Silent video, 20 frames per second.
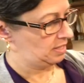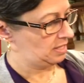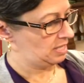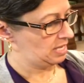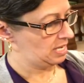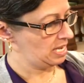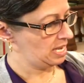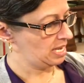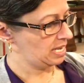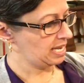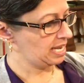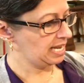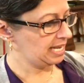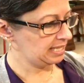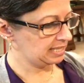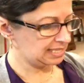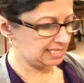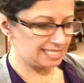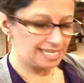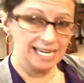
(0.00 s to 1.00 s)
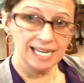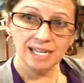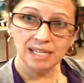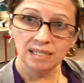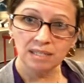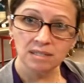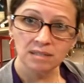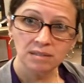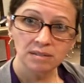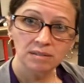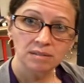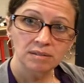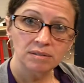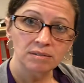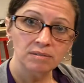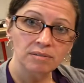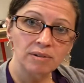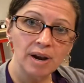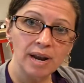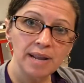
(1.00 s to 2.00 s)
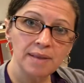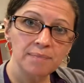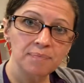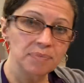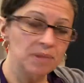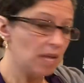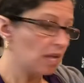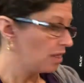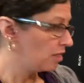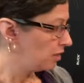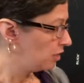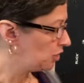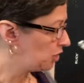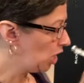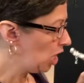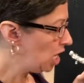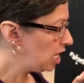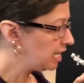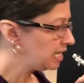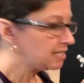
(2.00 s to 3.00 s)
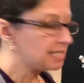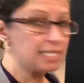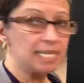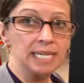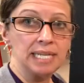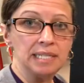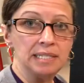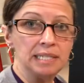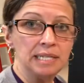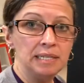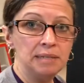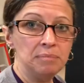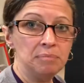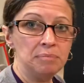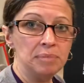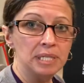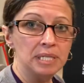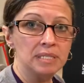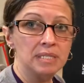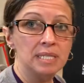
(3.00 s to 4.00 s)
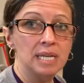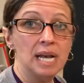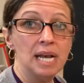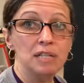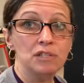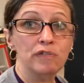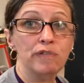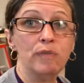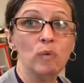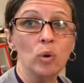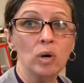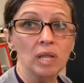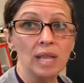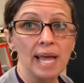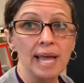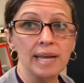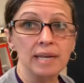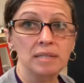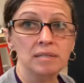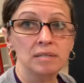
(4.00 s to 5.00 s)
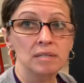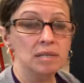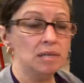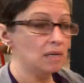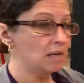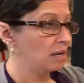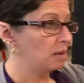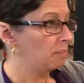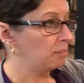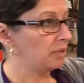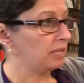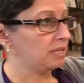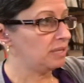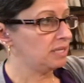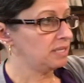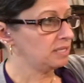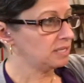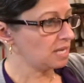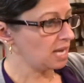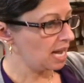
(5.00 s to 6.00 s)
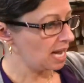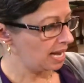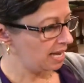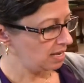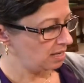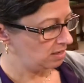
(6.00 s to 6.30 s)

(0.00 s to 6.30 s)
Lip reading: it can't stand, right? The dog is standing because it has 4 legs. But this guy